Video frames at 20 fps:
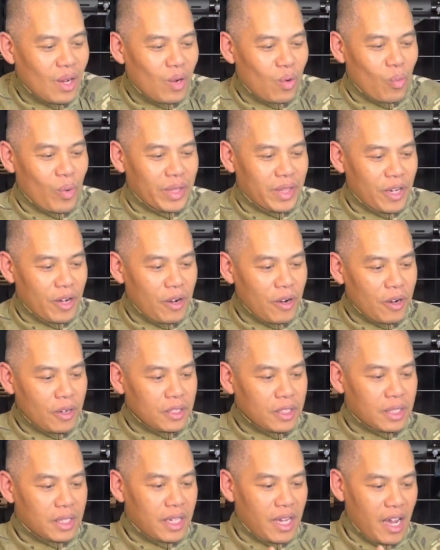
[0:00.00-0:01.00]
When
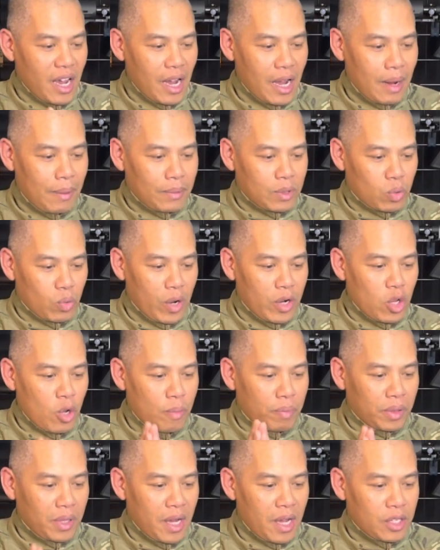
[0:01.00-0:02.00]
there's games where you
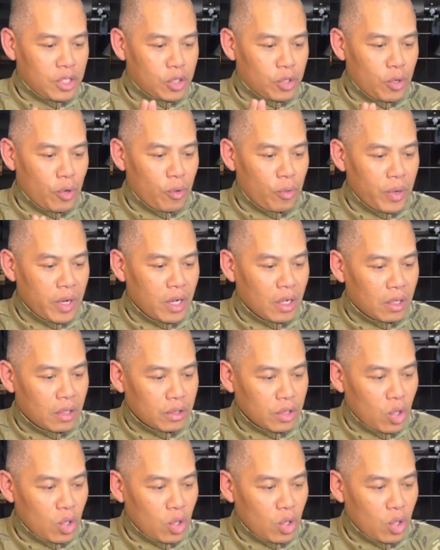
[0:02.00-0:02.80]
play surreal,